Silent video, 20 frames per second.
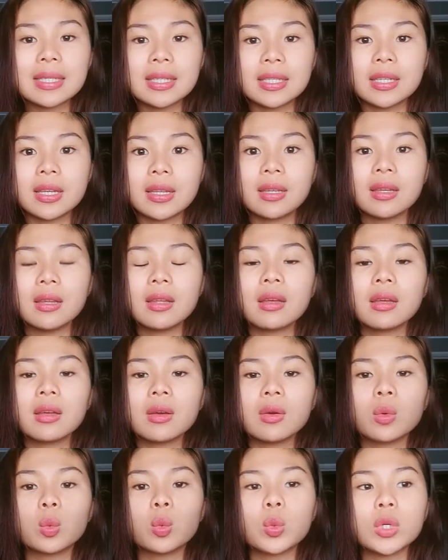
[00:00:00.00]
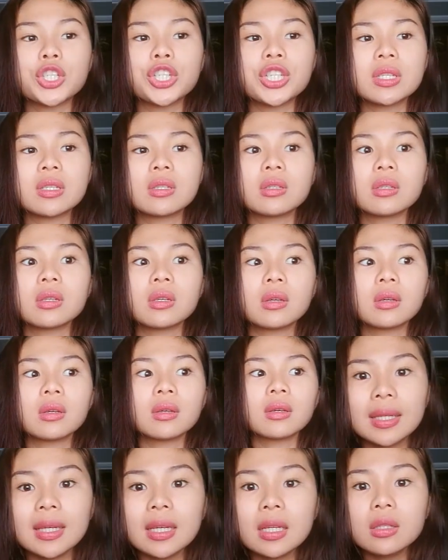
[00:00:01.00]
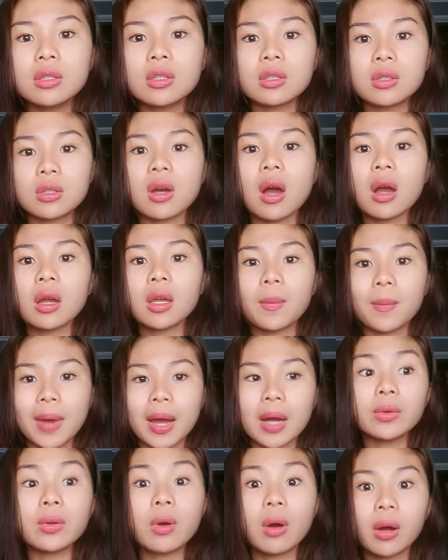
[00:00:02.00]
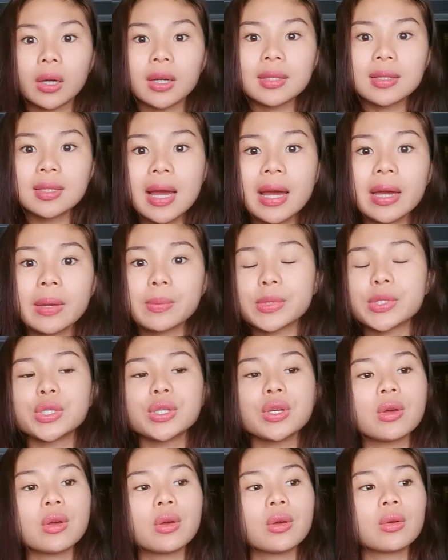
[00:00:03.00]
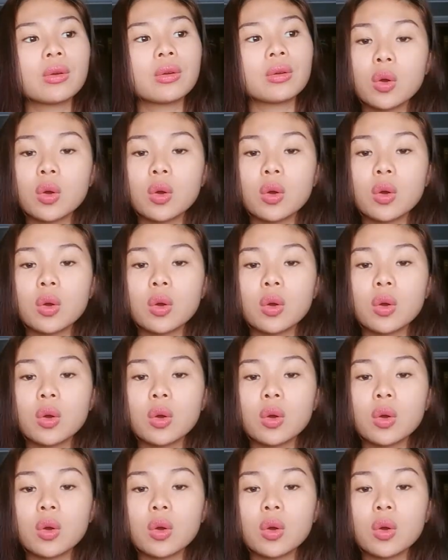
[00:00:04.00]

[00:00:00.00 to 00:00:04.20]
lesson, which is we need to talk about hard times.